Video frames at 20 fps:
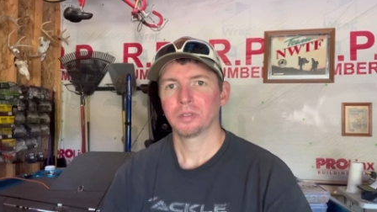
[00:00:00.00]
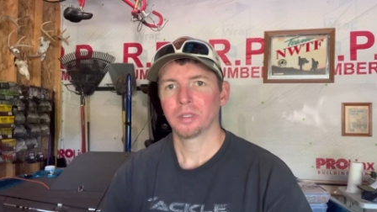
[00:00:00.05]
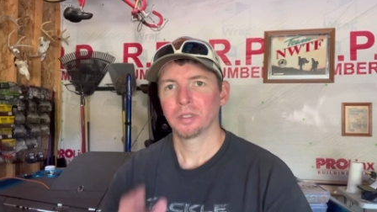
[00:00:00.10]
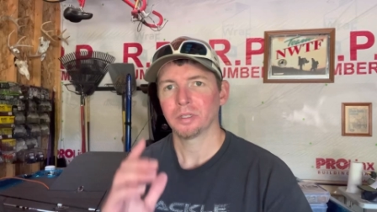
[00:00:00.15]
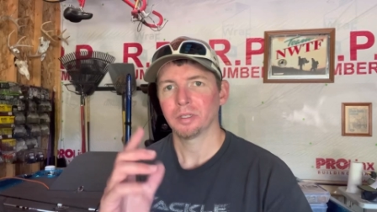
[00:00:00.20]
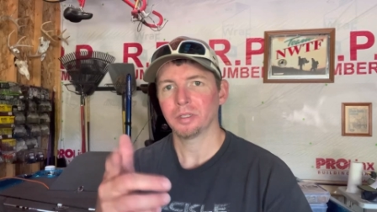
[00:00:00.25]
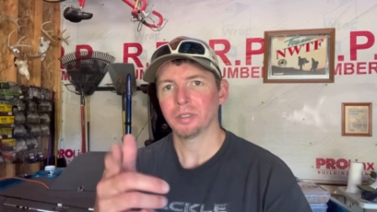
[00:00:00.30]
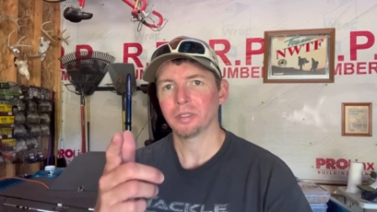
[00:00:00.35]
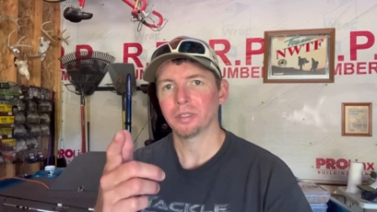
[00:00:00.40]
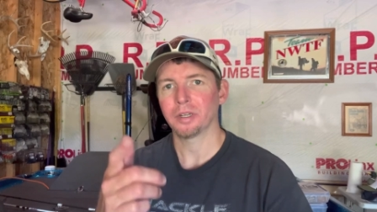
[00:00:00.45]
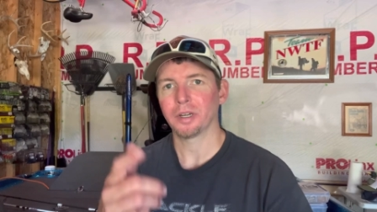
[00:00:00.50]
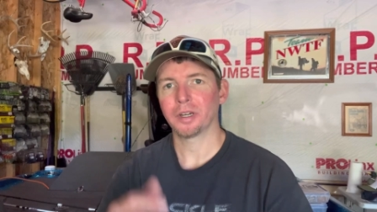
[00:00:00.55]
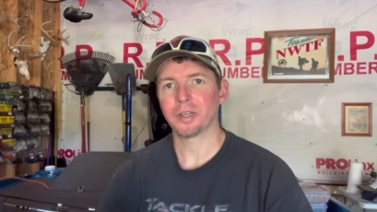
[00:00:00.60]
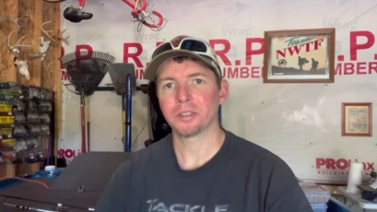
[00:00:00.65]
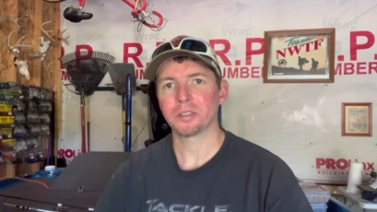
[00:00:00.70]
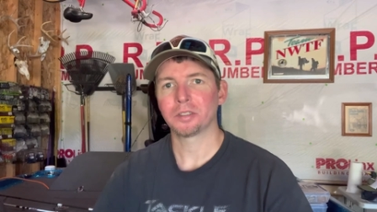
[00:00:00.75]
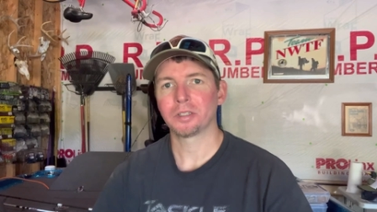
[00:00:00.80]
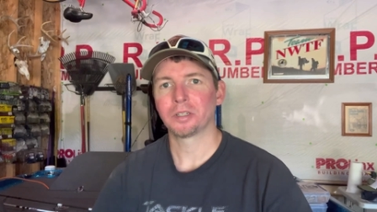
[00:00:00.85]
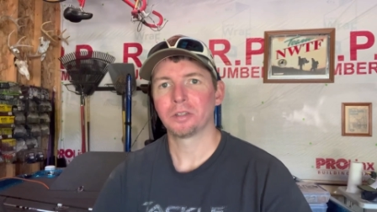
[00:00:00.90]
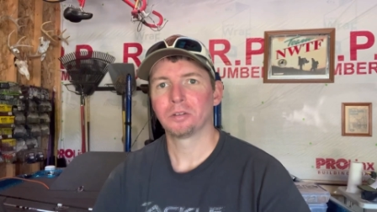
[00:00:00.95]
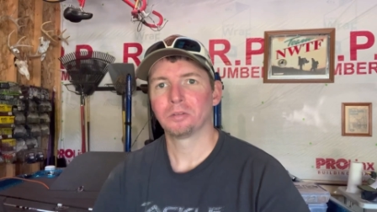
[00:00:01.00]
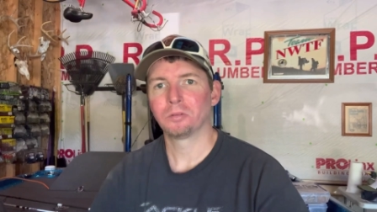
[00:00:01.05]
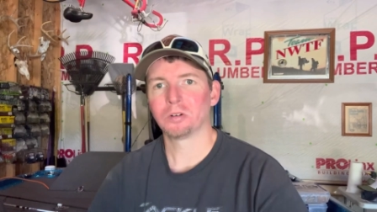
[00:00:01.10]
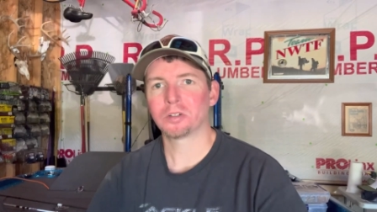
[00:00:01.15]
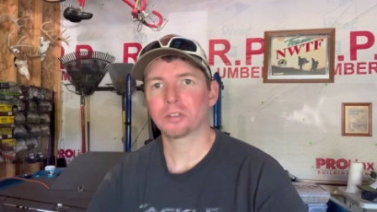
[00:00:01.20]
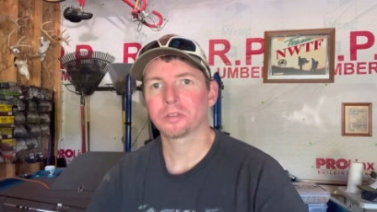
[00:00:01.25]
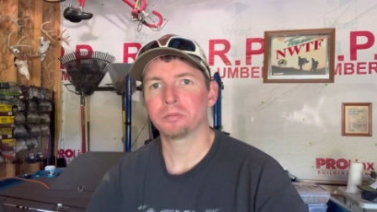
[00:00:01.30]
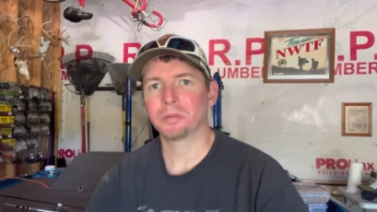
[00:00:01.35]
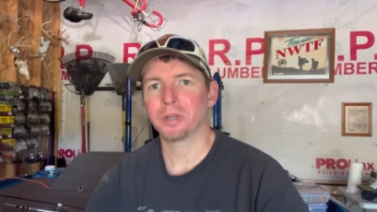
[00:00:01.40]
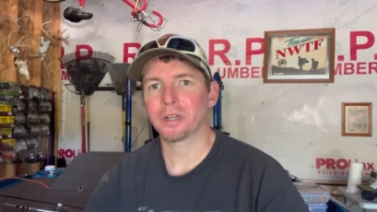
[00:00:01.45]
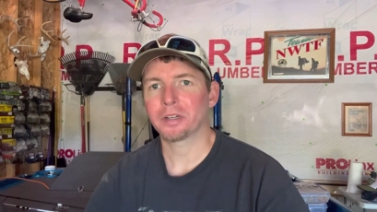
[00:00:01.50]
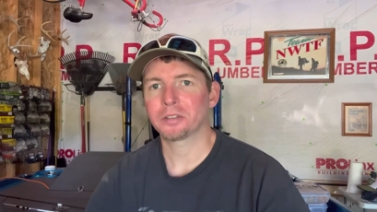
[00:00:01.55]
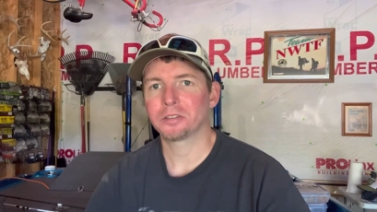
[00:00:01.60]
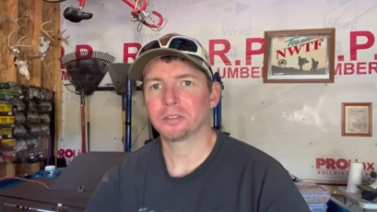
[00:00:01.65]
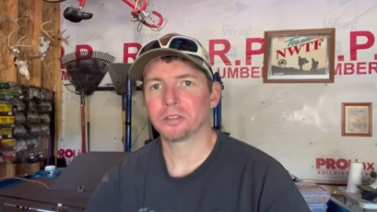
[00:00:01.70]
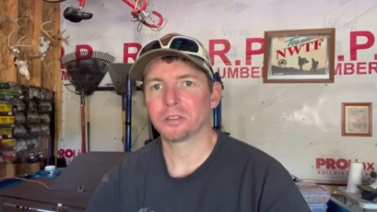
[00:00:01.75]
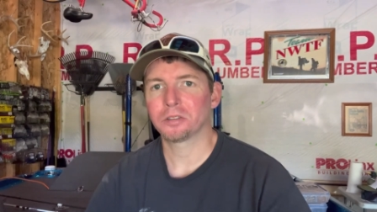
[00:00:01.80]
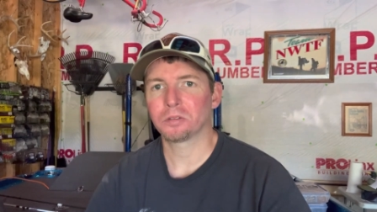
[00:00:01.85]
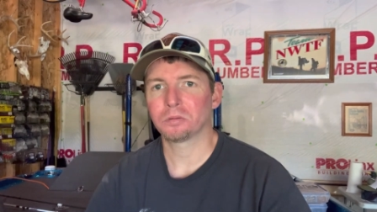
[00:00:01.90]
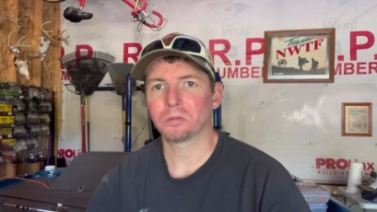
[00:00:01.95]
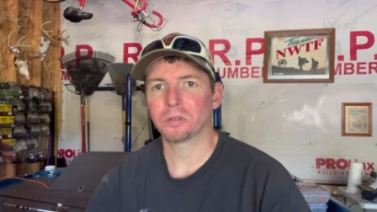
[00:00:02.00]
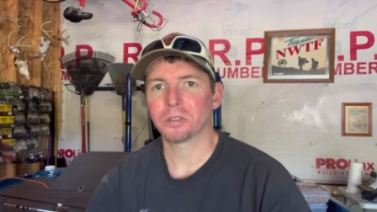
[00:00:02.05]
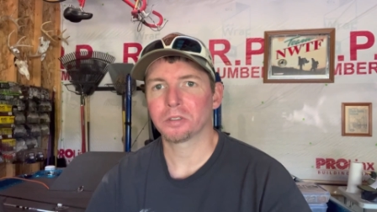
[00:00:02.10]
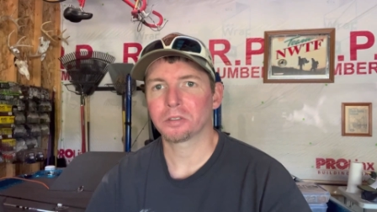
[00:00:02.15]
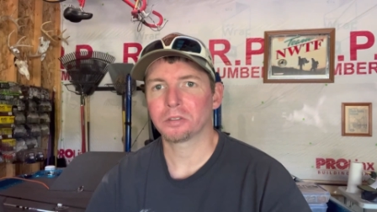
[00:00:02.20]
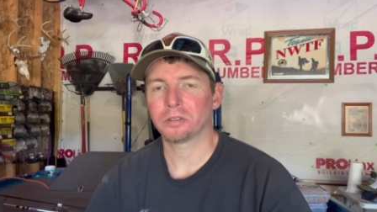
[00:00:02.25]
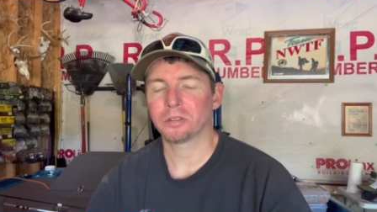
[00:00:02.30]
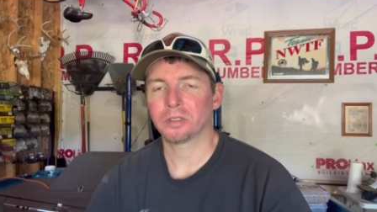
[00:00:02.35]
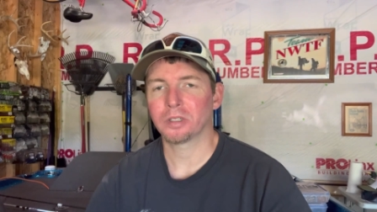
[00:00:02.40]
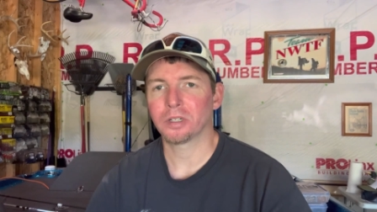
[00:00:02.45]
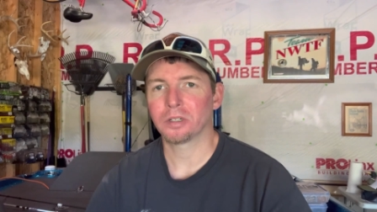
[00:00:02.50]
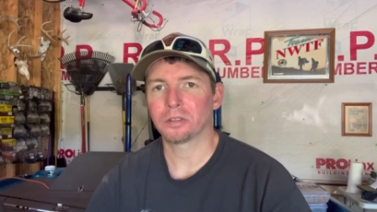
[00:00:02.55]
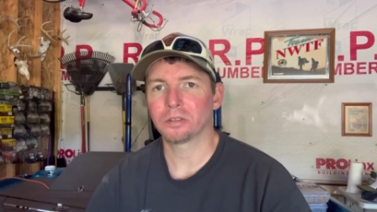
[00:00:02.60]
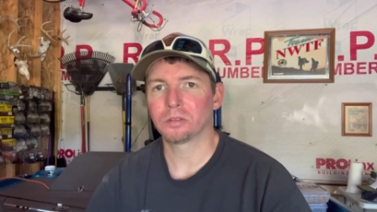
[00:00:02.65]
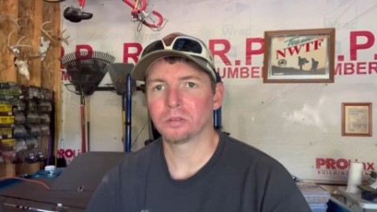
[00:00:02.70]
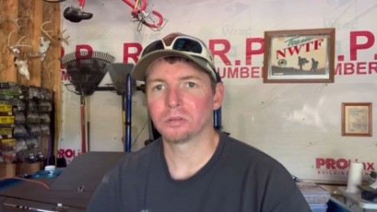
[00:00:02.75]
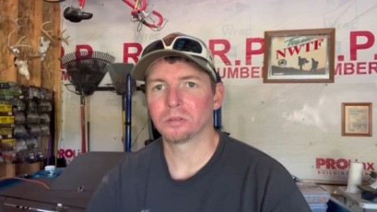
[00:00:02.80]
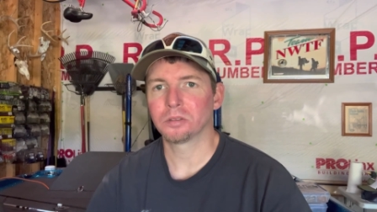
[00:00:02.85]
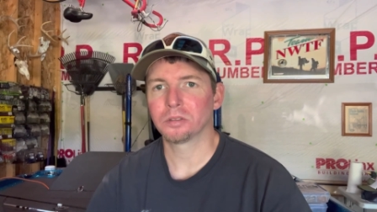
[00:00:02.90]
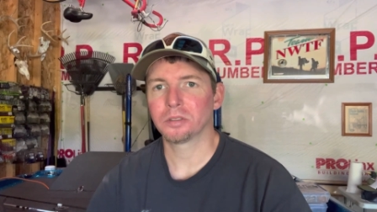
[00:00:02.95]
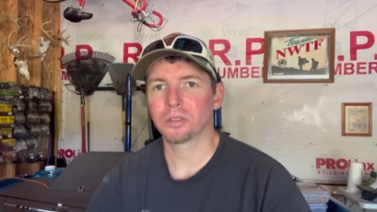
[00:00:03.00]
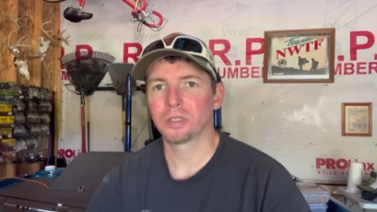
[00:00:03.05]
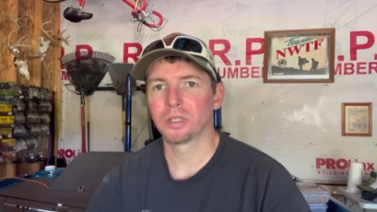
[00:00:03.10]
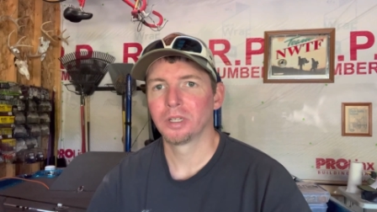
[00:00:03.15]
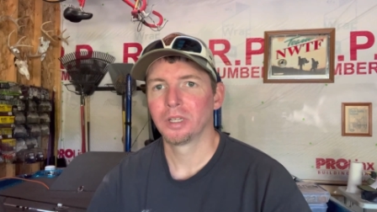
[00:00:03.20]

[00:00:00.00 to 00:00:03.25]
Hey guys, welcome back to Justin West Green Outdoors.